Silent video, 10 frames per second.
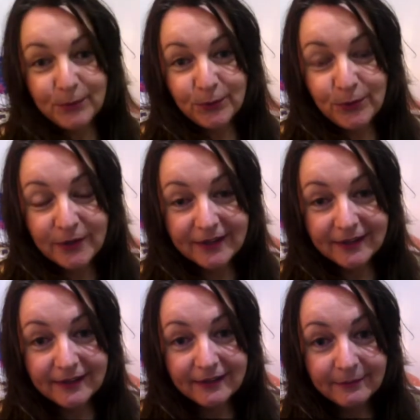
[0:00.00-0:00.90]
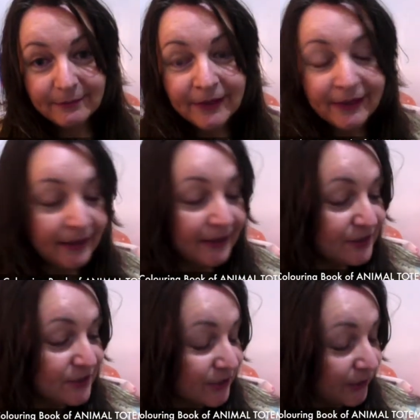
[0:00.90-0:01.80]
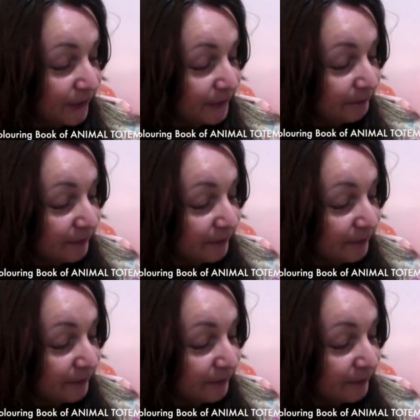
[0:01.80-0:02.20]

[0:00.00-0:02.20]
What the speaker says: book. So